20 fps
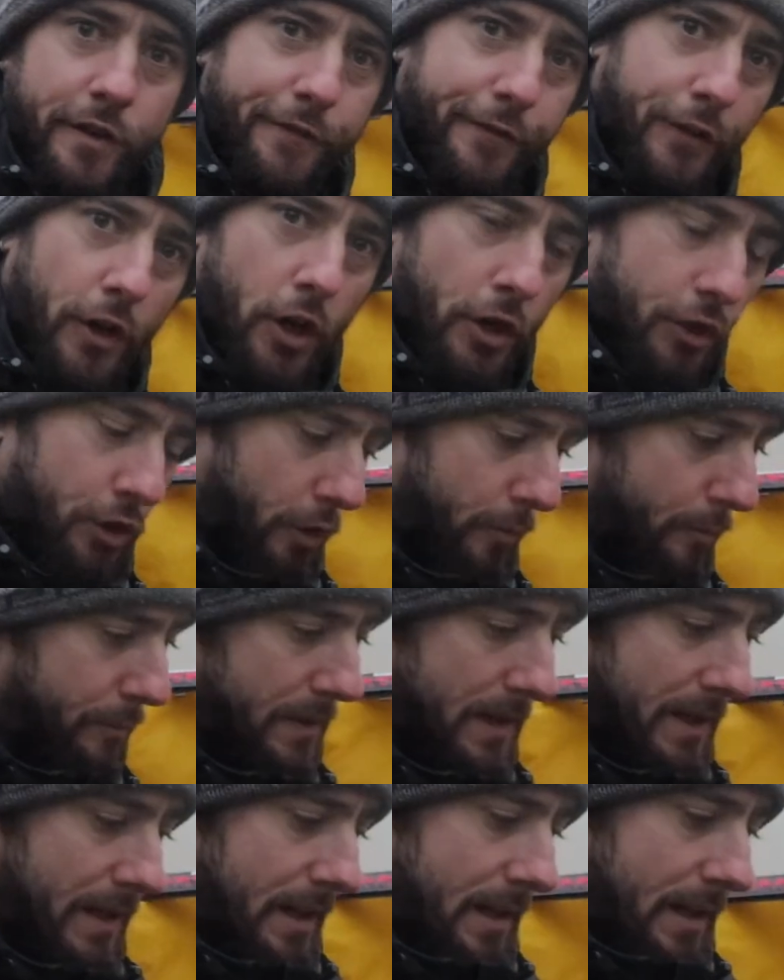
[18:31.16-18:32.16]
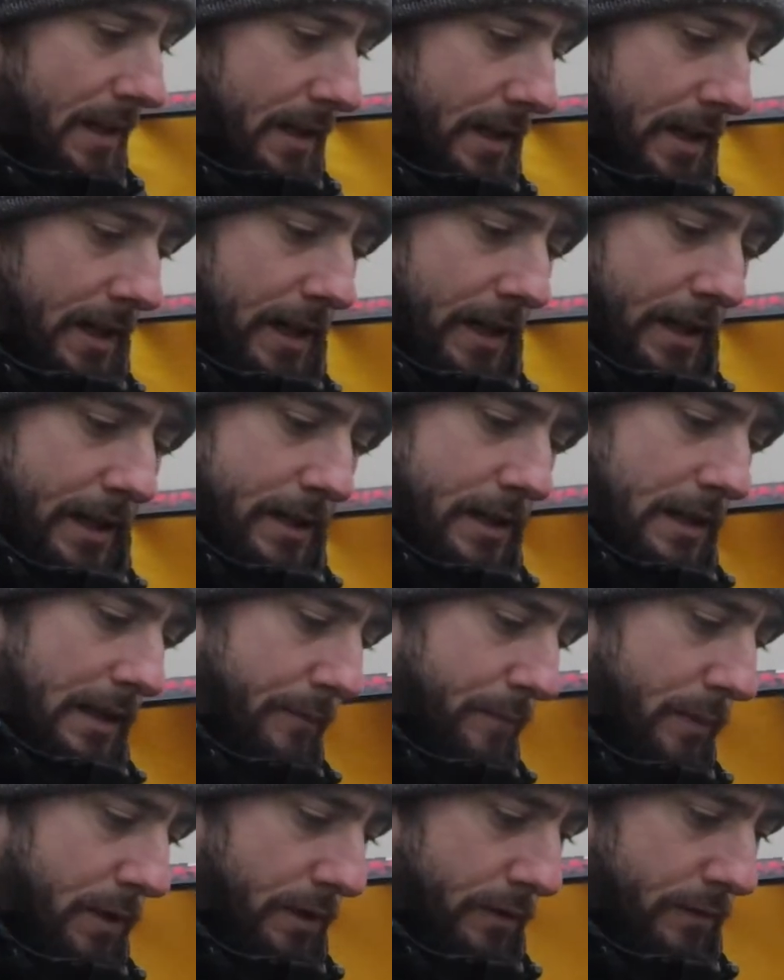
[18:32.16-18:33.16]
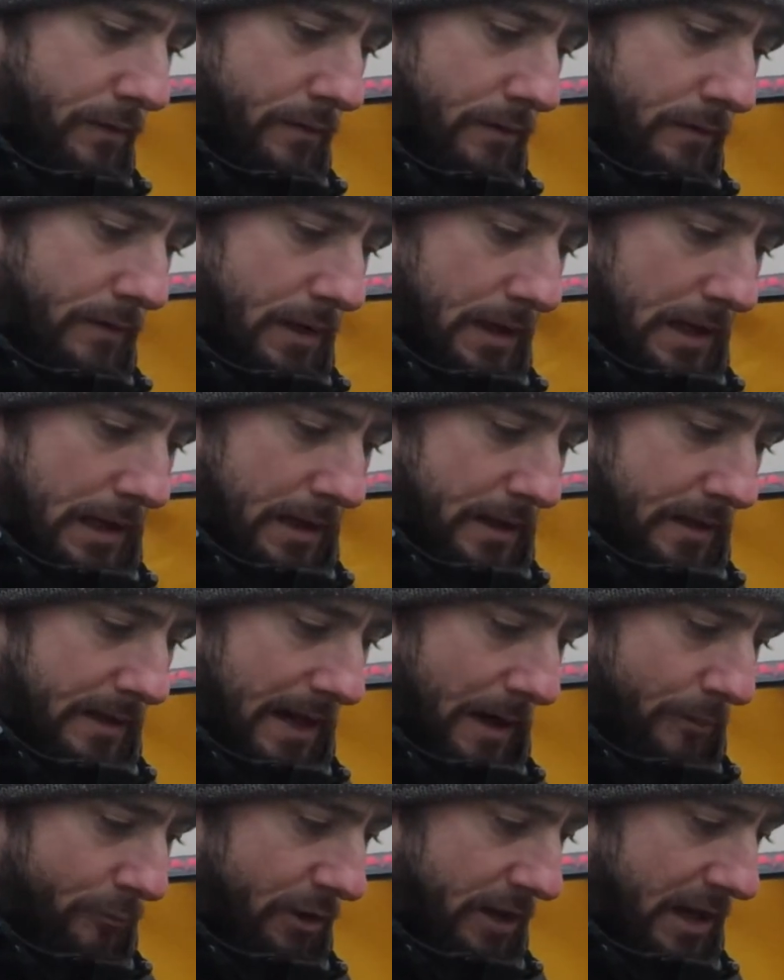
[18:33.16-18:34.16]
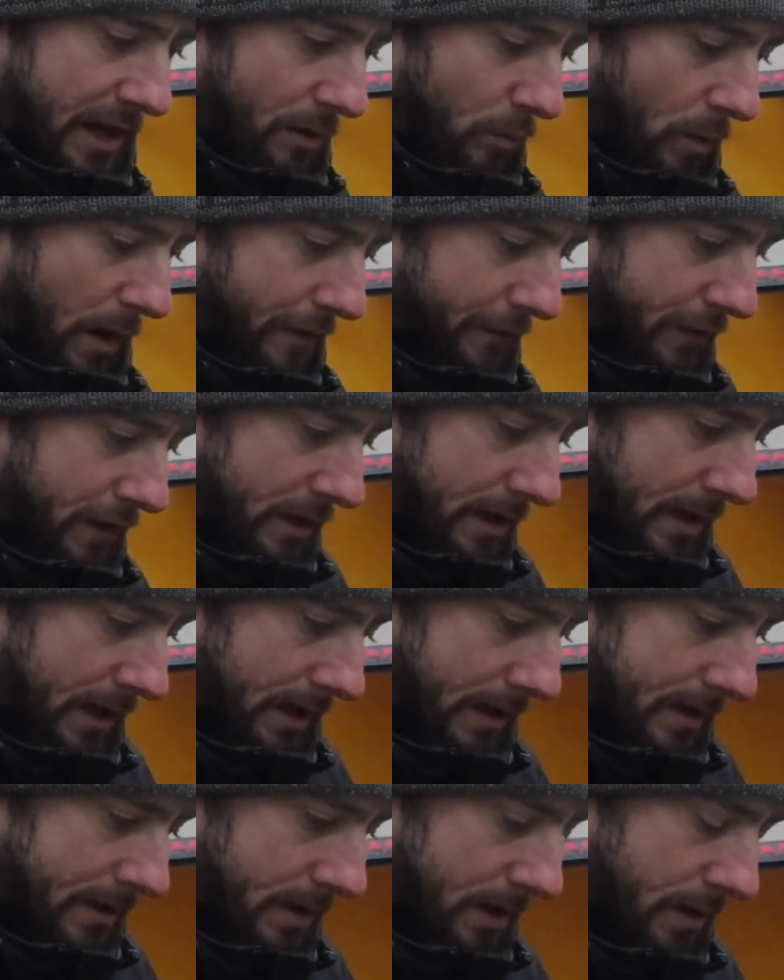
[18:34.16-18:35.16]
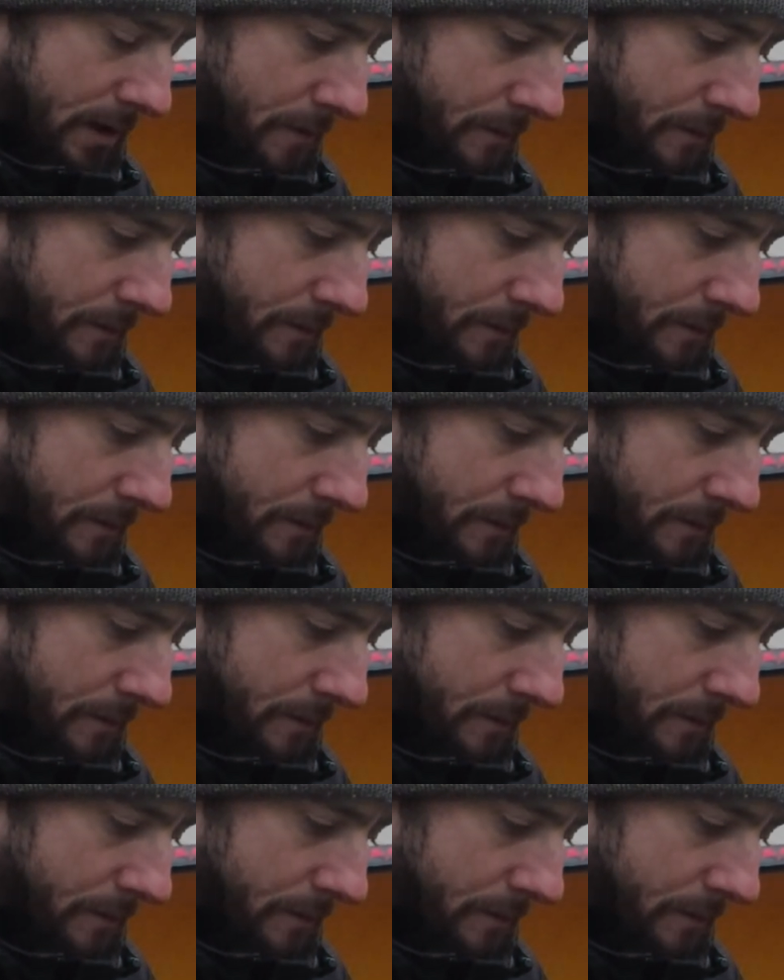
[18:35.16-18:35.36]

your phone up, uh, your, your uh, camera gear, whatever you need.